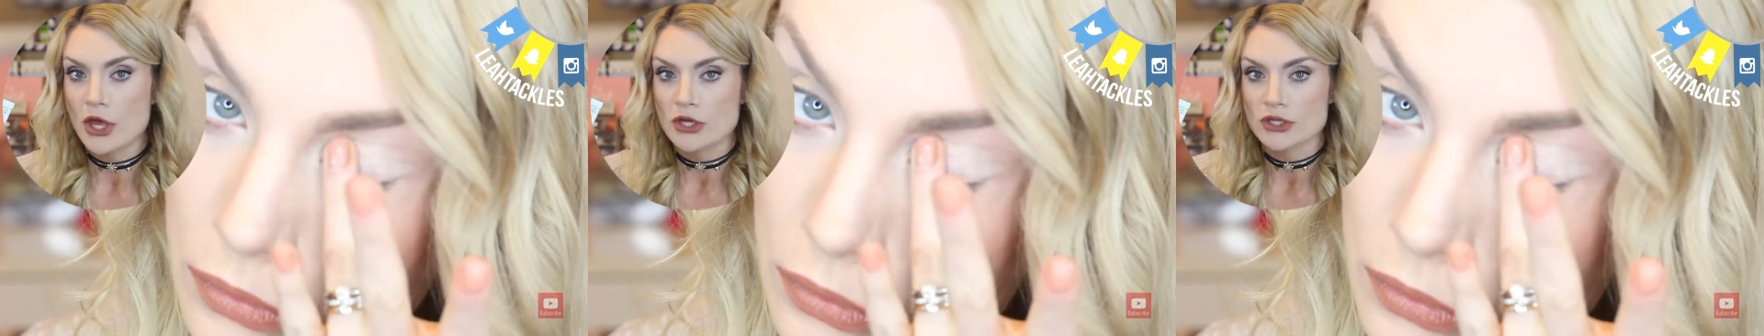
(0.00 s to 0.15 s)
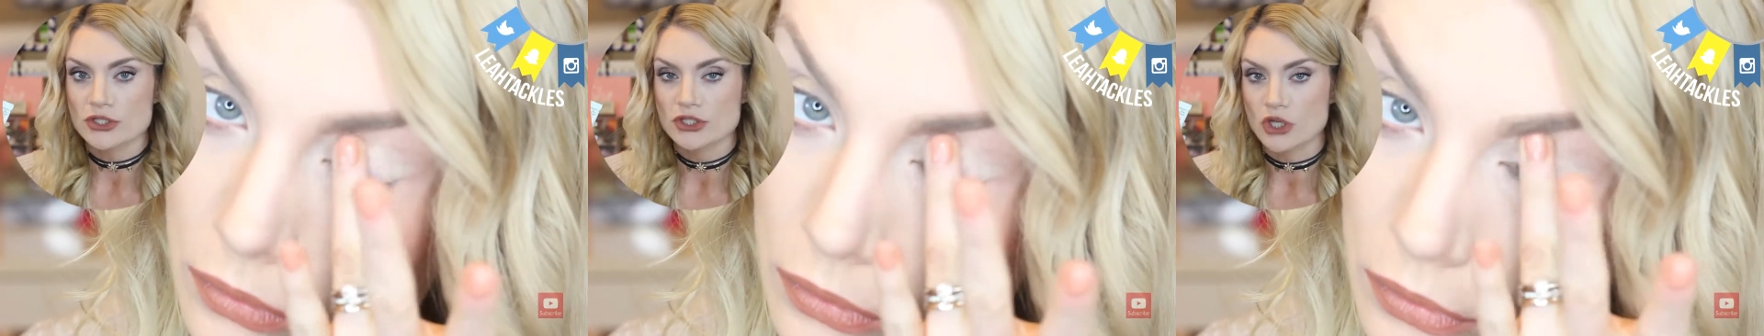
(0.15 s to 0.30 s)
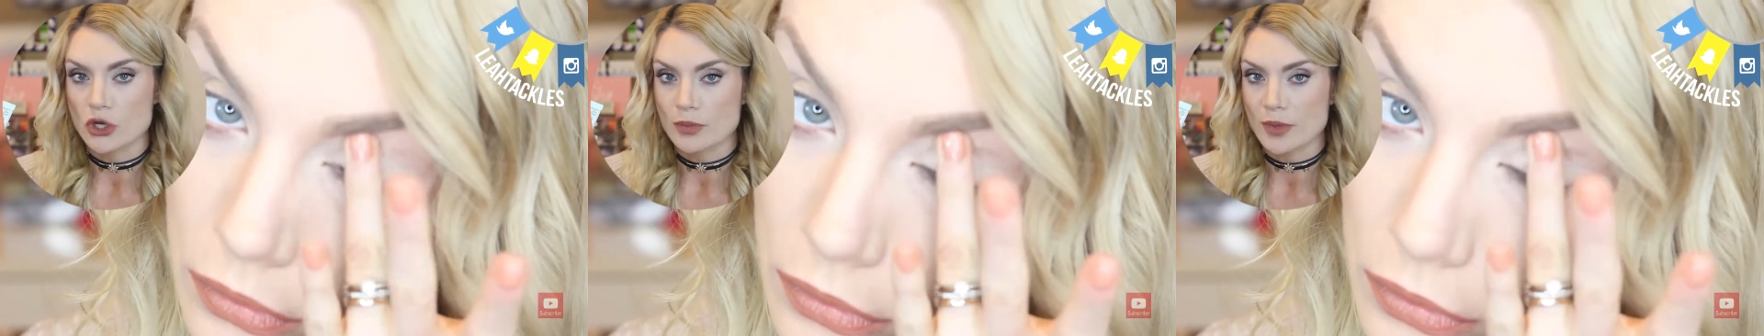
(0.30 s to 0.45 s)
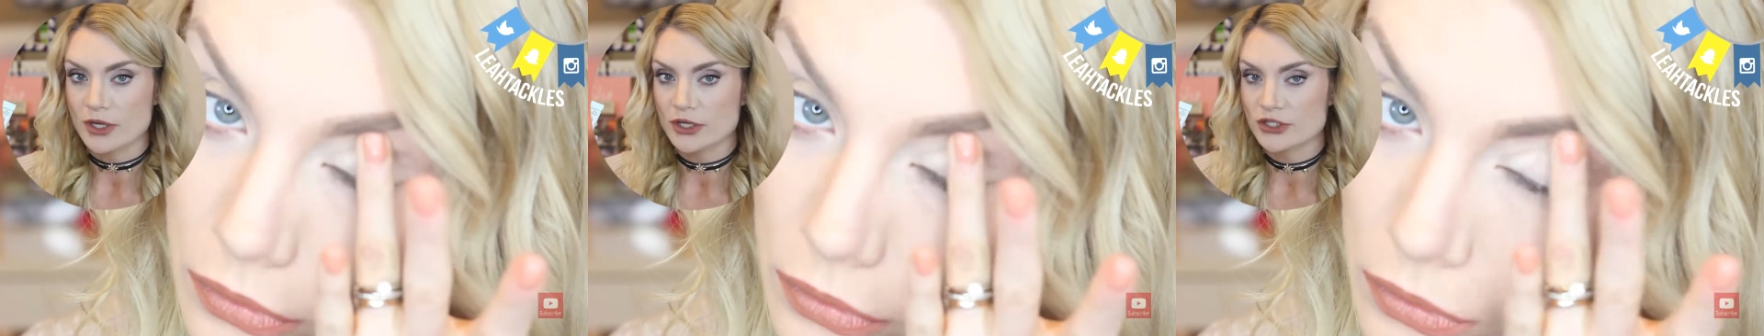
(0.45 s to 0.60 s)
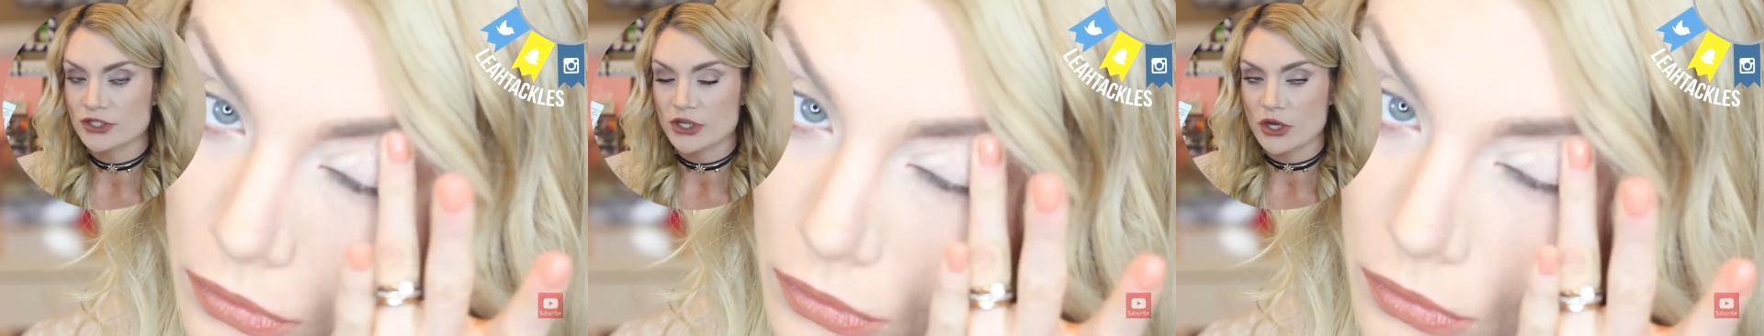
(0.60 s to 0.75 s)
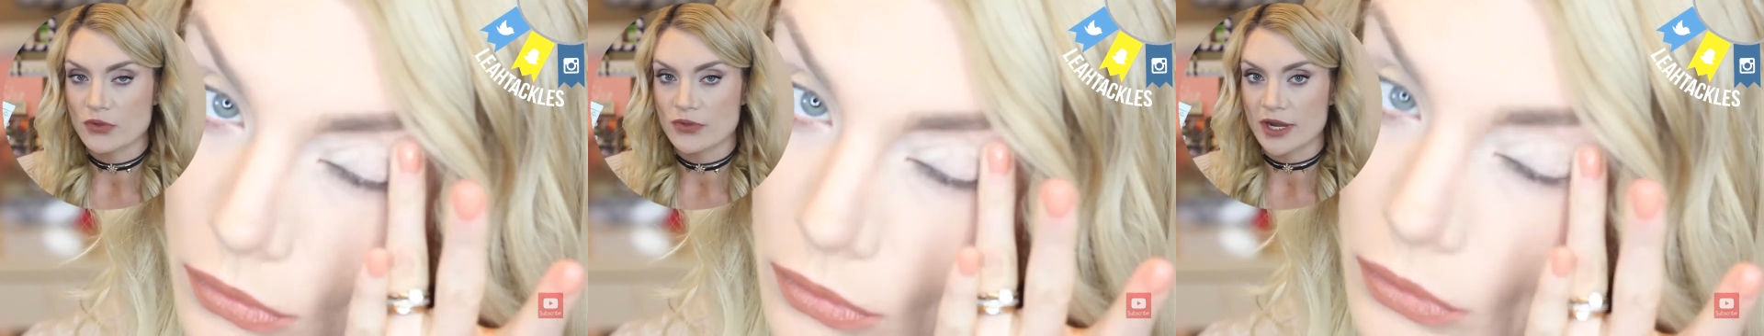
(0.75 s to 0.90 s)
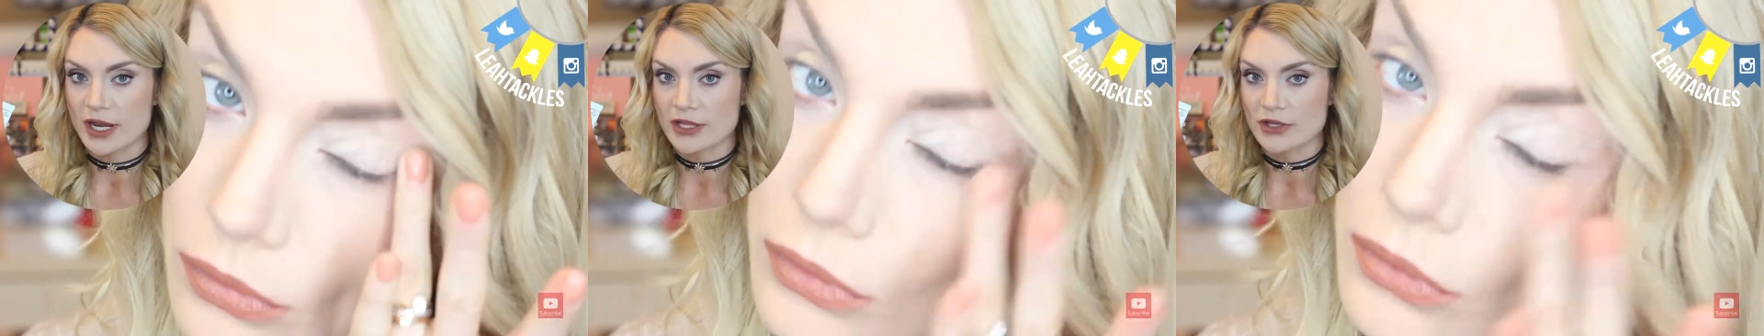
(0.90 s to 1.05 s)
so much
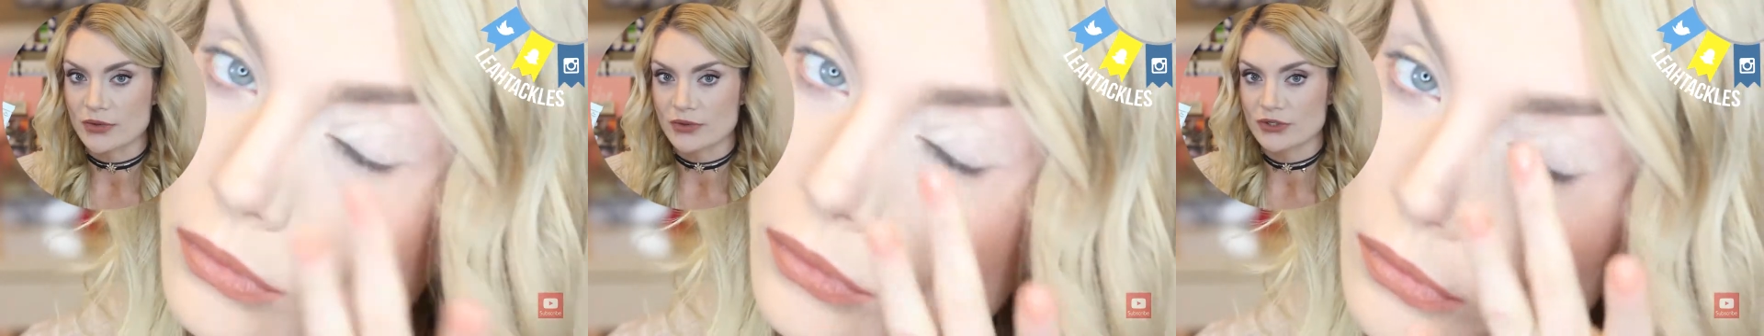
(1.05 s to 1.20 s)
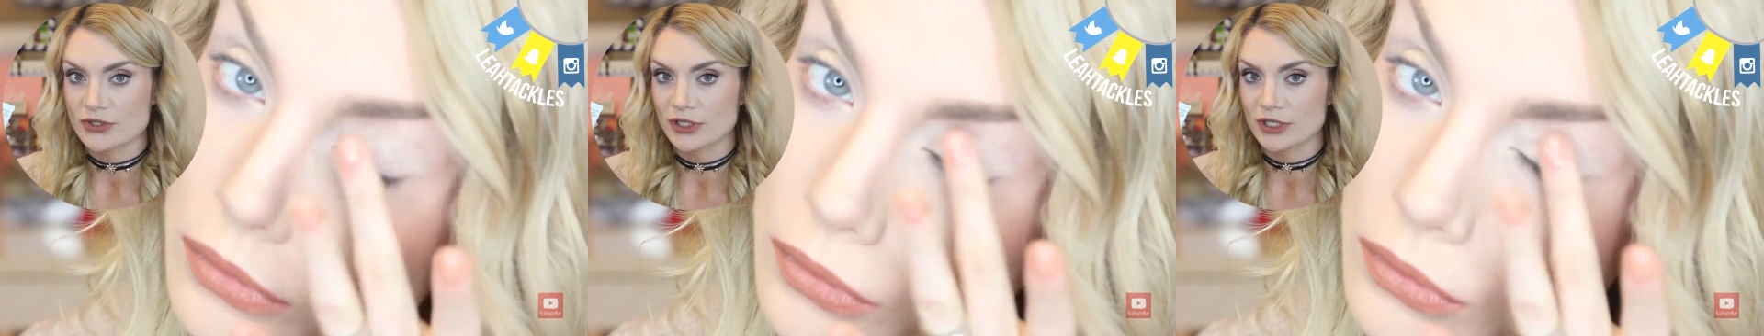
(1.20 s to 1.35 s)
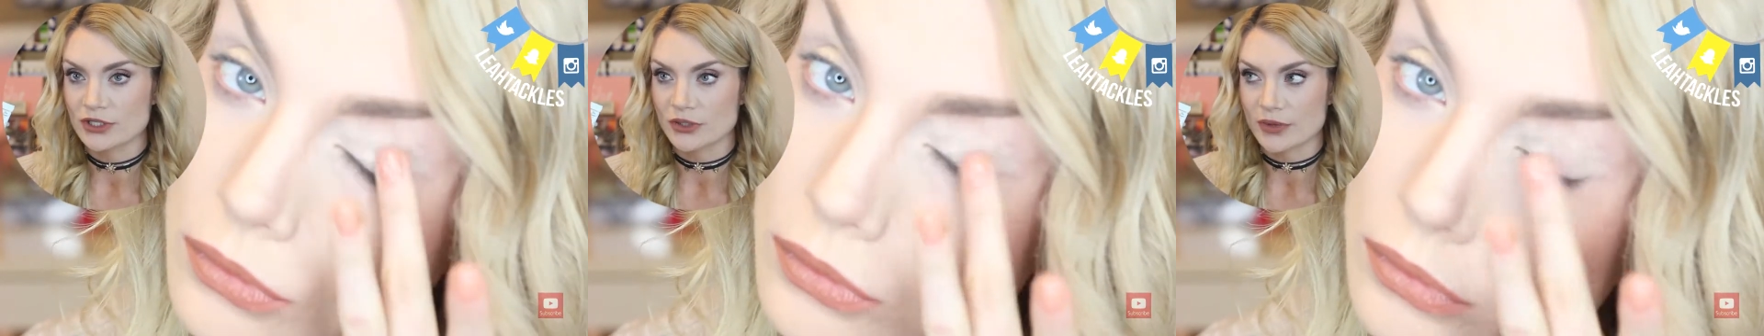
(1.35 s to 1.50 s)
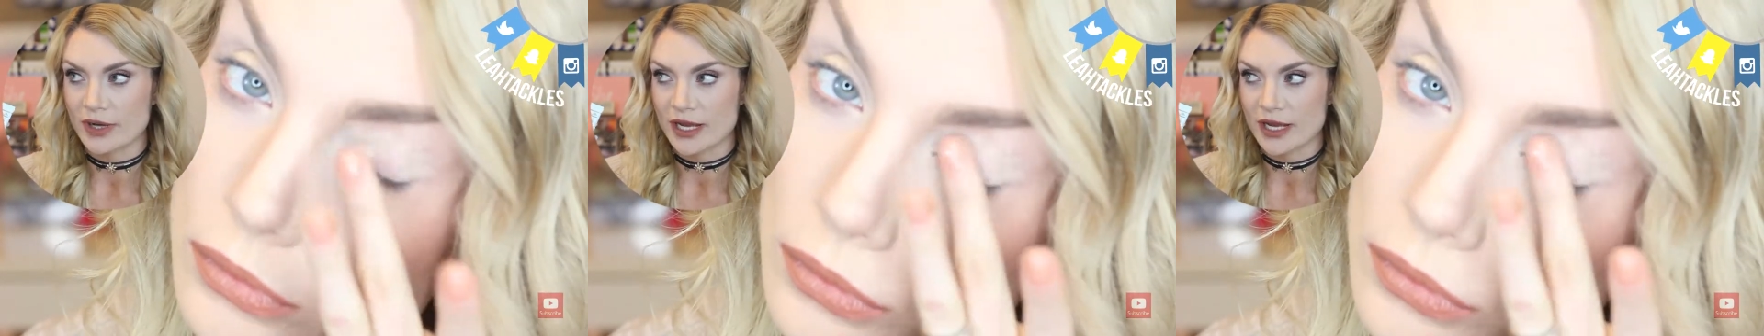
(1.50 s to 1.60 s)
so that I usually don't